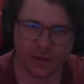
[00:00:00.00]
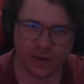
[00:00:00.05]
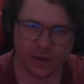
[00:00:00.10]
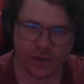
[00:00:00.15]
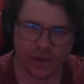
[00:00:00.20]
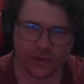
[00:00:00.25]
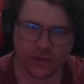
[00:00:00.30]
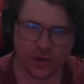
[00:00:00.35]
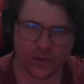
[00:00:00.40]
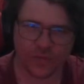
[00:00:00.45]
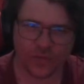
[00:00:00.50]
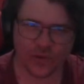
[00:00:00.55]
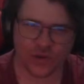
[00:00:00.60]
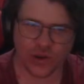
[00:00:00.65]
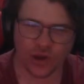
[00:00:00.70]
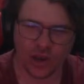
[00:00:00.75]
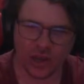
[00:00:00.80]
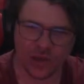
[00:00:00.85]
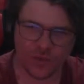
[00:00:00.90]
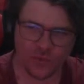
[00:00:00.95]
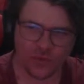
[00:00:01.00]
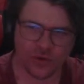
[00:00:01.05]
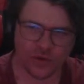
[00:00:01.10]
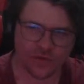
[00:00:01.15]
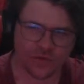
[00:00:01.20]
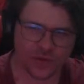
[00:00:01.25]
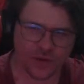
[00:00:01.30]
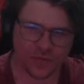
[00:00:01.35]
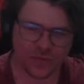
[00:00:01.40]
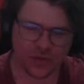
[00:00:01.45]
So for Collingwood,
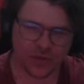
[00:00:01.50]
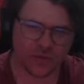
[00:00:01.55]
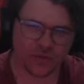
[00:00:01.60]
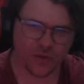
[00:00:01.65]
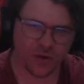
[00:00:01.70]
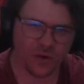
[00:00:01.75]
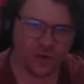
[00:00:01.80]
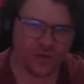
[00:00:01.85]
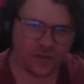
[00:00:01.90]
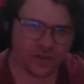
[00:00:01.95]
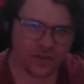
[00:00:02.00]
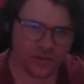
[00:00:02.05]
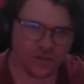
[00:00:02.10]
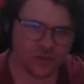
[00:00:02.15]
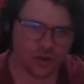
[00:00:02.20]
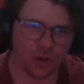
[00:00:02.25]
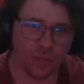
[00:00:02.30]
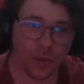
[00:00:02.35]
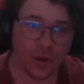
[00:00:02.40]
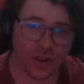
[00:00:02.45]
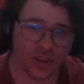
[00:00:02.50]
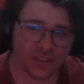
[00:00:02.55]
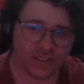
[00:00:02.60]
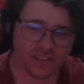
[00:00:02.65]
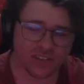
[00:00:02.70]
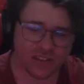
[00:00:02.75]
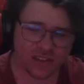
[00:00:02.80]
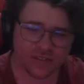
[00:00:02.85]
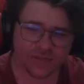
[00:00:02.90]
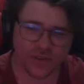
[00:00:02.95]
for the Crows' dominance
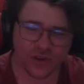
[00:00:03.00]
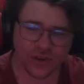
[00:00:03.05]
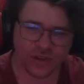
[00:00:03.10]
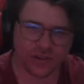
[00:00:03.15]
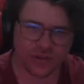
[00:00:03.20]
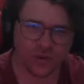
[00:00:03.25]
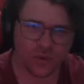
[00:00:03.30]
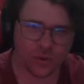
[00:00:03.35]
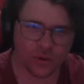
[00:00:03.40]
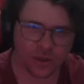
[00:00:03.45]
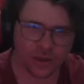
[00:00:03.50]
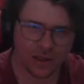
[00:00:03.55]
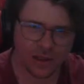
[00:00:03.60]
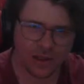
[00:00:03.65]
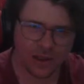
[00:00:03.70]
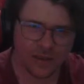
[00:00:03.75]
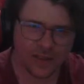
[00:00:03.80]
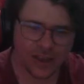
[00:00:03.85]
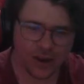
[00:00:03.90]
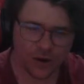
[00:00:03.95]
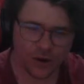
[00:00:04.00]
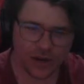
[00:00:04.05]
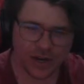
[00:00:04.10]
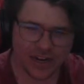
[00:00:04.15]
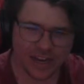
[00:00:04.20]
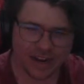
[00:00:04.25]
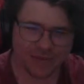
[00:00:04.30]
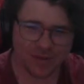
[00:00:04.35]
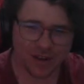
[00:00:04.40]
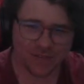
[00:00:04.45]
in this first quarter, they only
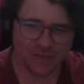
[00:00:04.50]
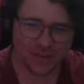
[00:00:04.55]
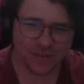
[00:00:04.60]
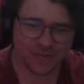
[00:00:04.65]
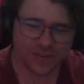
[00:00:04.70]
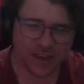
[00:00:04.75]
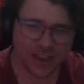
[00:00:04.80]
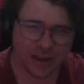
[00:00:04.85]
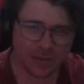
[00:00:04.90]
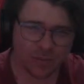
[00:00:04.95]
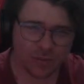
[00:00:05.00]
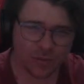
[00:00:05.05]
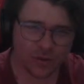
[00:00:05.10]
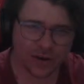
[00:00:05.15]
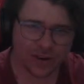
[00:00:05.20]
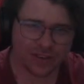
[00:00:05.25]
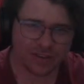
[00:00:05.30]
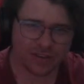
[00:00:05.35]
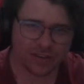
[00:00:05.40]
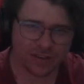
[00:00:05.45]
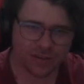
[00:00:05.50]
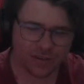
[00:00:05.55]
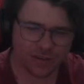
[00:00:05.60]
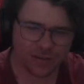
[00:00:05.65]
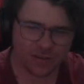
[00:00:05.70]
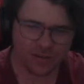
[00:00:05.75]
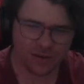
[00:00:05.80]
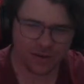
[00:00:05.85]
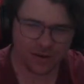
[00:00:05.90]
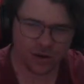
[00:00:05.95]
lead by 15 points.
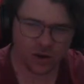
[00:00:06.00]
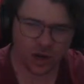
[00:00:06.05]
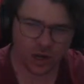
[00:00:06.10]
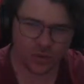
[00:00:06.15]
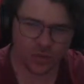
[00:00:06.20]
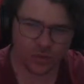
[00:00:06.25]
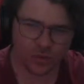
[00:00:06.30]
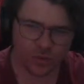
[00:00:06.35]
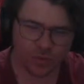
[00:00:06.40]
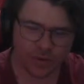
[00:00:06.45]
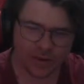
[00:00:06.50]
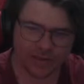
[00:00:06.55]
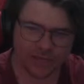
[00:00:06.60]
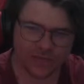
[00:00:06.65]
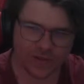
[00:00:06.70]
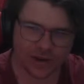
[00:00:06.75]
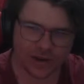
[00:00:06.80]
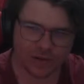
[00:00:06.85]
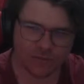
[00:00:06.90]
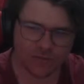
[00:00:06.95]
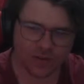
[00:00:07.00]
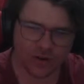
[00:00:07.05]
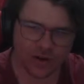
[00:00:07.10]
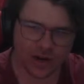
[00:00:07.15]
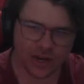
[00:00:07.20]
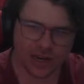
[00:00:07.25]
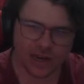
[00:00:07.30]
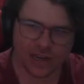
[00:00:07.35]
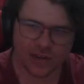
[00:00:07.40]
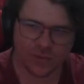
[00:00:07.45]
Collingwood would be feeling very
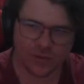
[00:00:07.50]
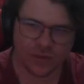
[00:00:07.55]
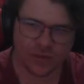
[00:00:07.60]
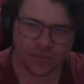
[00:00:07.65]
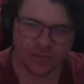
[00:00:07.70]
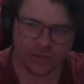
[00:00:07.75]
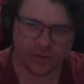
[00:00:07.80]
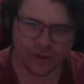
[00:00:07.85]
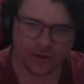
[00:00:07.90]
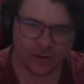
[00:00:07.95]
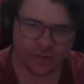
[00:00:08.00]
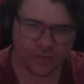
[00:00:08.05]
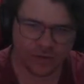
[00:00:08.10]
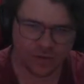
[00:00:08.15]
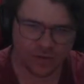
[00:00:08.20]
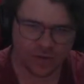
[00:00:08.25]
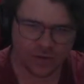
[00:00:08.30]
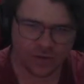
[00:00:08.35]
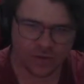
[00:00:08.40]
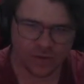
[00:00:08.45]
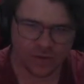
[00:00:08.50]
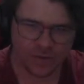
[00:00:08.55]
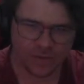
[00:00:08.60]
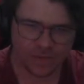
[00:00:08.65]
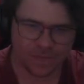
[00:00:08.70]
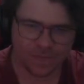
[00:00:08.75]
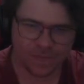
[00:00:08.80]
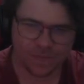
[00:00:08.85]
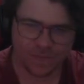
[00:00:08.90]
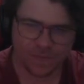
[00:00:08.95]
lucky with themselves.
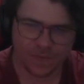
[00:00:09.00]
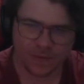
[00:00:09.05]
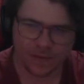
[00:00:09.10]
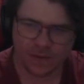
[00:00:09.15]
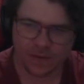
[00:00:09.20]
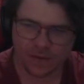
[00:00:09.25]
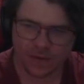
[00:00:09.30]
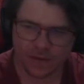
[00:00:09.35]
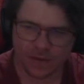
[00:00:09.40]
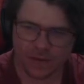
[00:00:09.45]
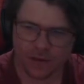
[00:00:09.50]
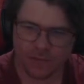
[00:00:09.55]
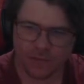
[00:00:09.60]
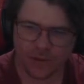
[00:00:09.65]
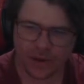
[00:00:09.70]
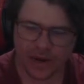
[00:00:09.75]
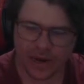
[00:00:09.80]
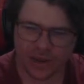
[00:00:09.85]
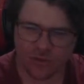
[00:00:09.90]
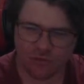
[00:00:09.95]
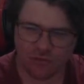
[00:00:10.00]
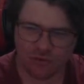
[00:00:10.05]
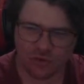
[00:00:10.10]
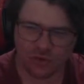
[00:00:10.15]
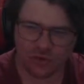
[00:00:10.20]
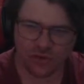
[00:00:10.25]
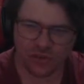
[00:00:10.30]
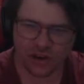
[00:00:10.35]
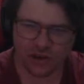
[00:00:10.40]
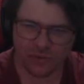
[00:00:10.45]
But now, true
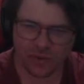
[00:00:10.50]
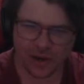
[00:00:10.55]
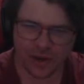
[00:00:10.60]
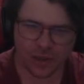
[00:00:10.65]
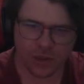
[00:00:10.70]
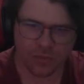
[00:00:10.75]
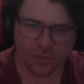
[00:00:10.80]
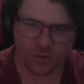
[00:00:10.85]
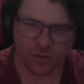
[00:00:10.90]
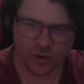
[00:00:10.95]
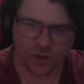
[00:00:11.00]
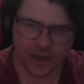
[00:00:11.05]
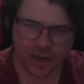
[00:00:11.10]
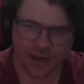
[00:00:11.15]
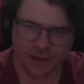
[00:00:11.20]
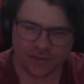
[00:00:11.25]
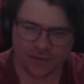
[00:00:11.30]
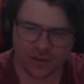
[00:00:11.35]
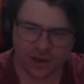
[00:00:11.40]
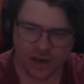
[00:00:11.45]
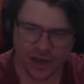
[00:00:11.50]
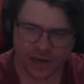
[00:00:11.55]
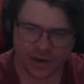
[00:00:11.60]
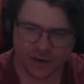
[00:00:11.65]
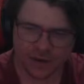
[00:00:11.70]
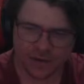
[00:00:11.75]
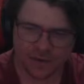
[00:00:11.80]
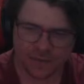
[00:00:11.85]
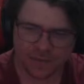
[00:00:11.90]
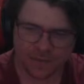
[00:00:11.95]
centre wing on the broadcast side.
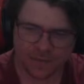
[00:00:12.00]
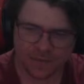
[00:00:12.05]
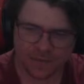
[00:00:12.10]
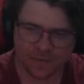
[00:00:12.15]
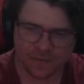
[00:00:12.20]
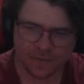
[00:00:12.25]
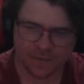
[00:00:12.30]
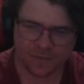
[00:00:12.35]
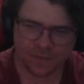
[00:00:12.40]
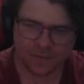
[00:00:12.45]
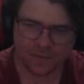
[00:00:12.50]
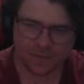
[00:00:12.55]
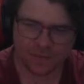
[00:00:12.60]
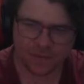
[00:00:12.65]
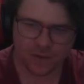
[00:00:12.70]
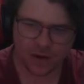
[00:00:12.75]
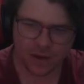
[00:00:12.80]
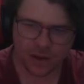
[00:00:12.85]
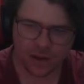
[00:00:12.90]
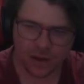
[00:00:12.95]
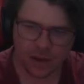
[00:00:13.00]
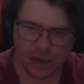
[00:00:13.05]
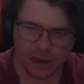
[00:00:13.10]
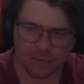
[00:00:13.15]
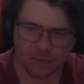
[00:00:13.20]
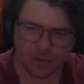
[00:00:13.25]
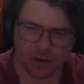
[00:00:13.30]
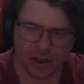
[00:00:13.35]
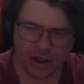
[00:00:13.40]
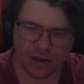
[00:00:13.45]

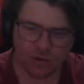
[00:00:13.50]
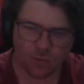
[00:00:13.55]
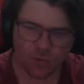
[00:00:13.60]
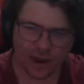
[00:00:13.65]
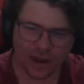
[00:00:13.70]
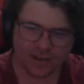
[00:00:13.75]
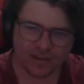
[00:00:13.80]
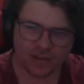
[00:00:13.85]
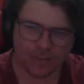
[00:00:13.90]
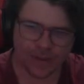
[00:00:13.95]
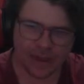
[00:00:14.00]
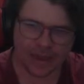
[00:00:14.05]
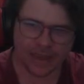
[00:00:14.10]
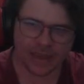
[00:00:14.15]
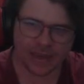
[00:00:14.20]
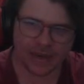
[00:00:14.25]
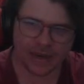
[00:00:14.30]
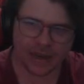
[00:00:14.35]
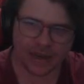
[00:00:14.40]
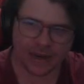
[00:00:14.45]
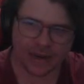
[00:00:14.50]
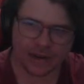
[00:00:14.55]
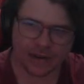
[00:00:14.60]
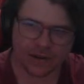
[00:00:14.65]
Umpire whacks it back in now.